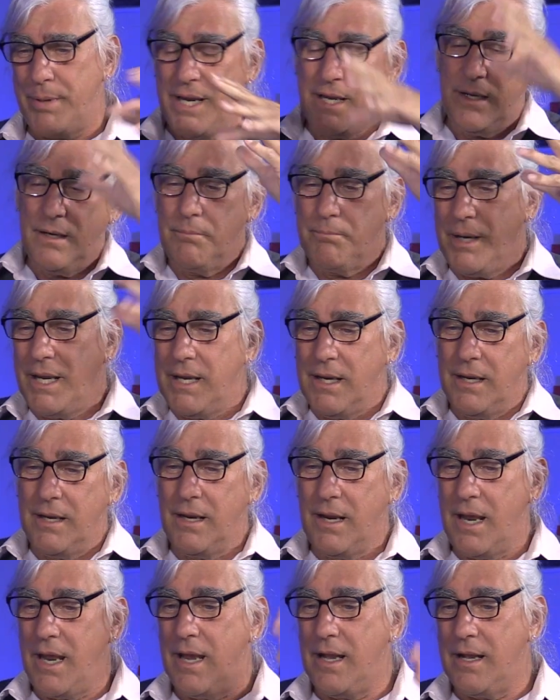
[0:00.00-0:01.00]
bing,
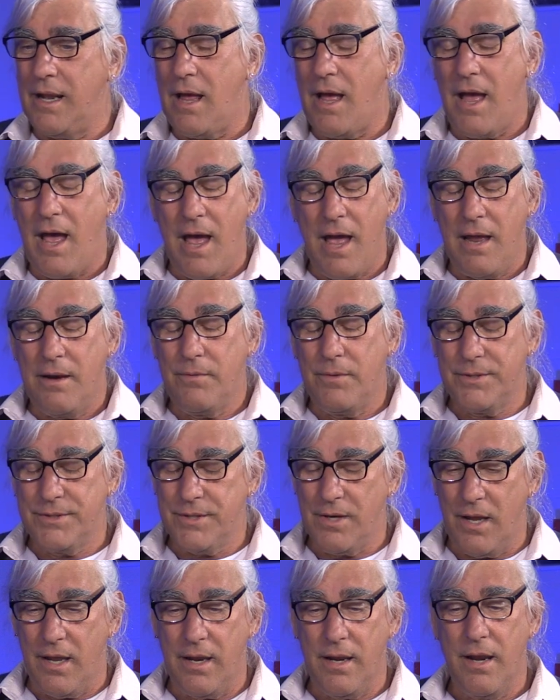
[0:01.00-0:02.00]
bing. And I was
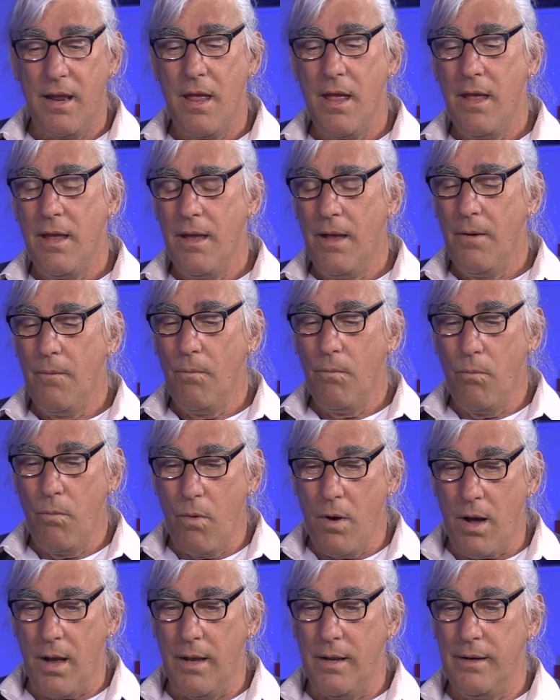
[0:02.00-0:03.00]
like,
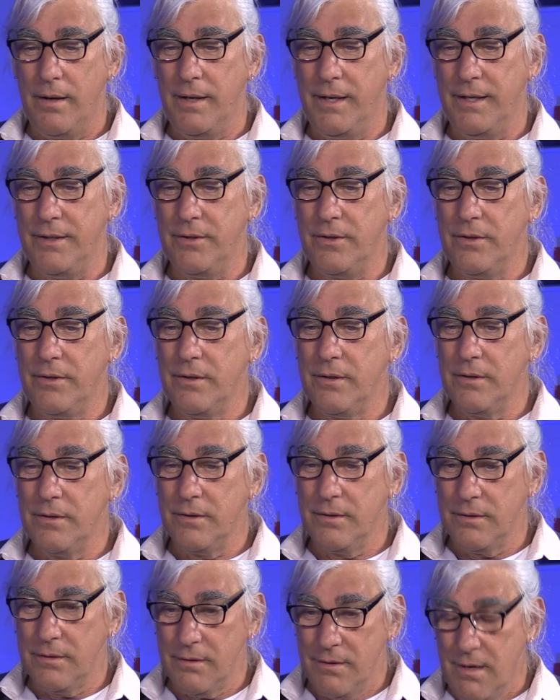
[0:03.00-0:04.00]
what in
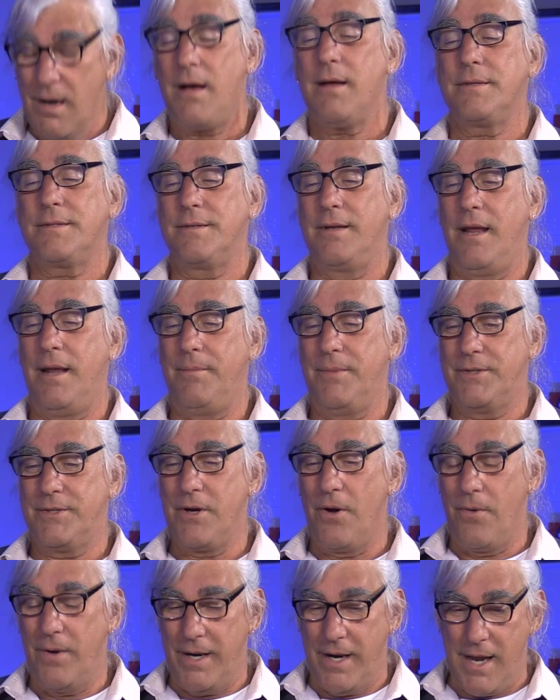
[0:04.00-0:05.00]
God's name is
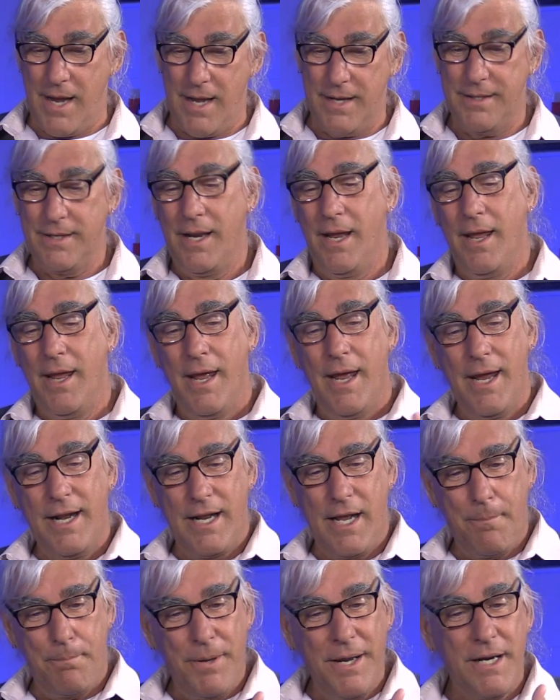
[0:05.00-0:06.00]
going on?
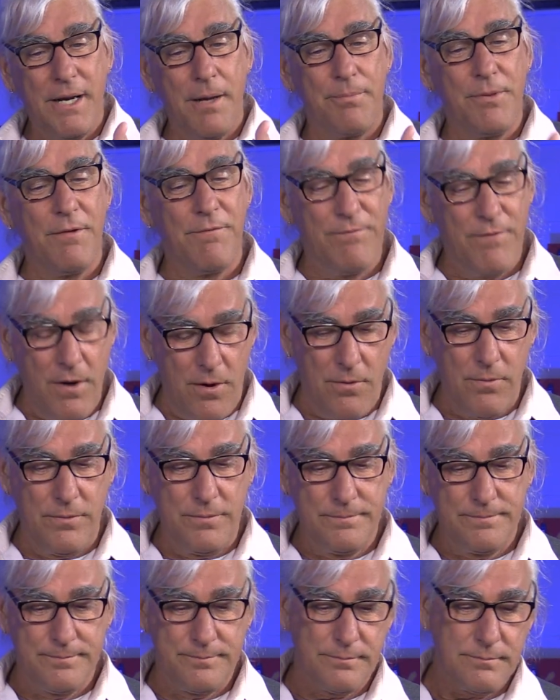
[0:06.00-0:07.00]
And I pick up the
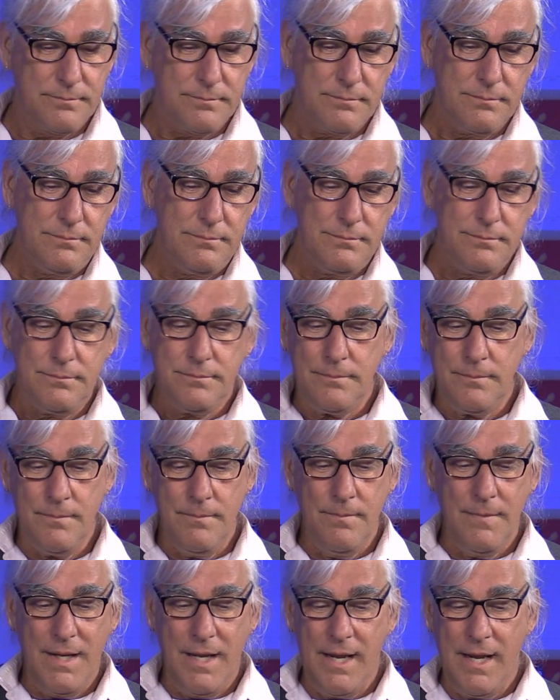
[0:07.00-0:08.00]
phone
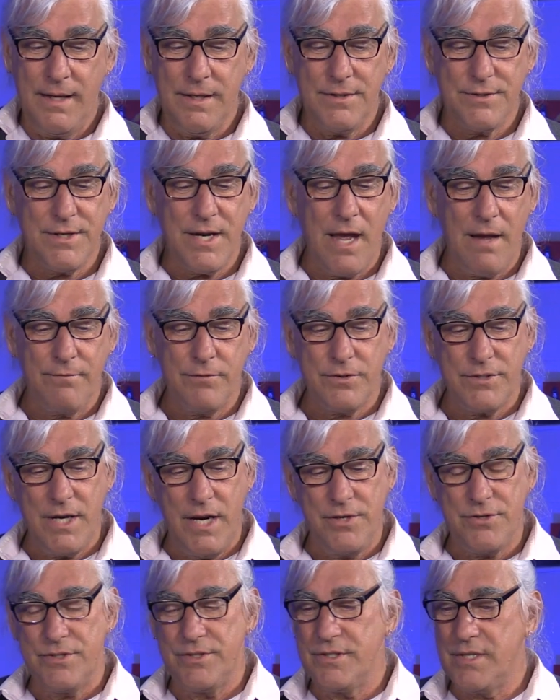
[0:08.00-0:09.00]
and it's
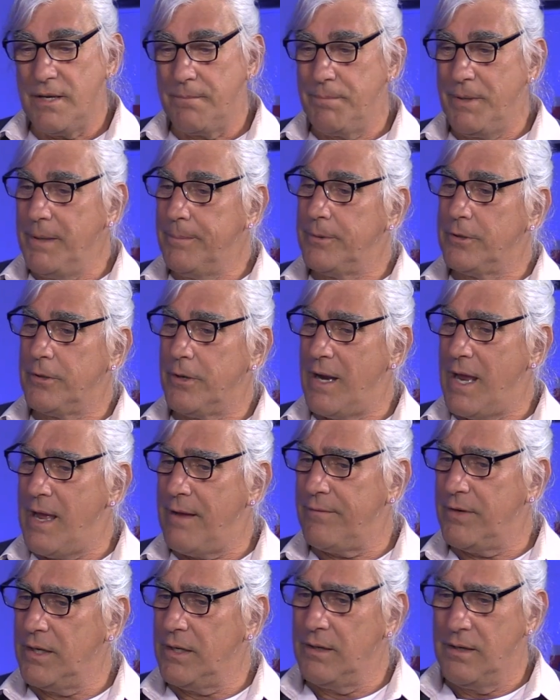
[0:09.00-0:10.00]
conversations that people are
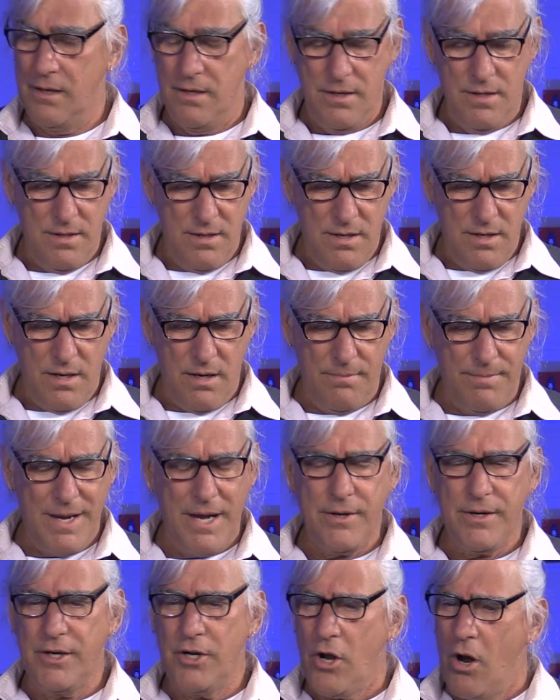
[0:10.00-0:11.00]
having
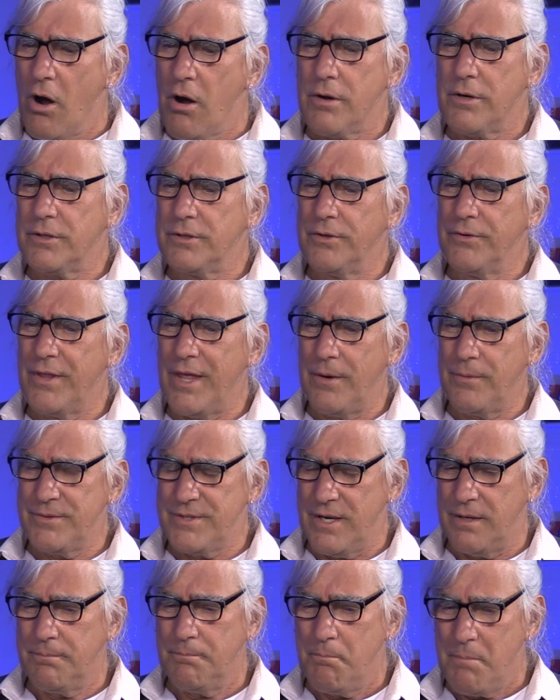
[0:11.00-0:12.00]
about an article that
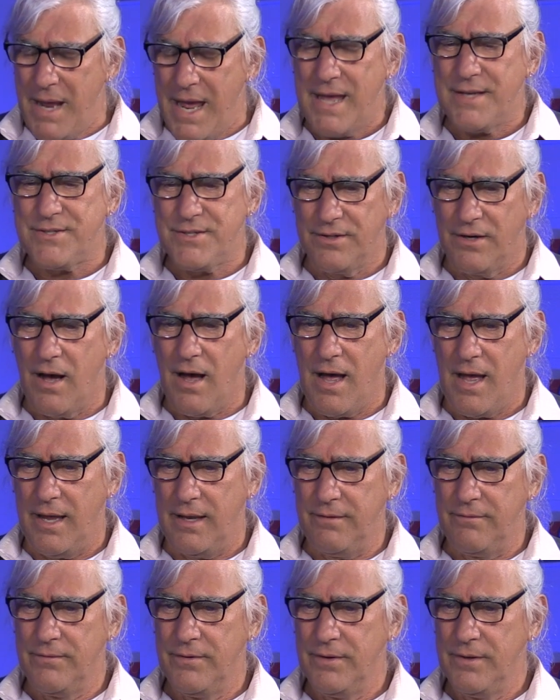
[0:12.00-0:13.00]
was on Mass
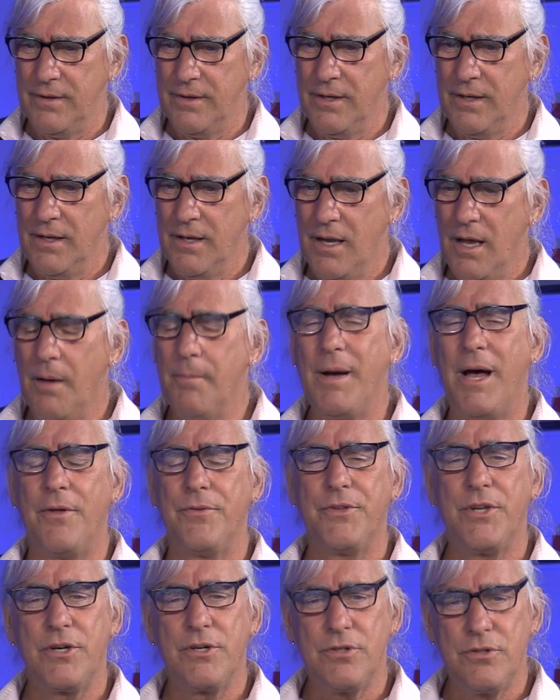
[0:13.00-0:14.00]
Live
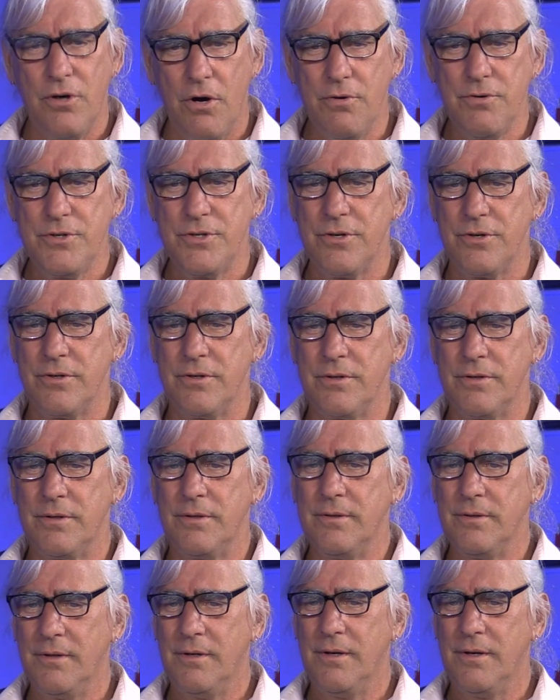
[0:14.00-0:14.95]
about the closure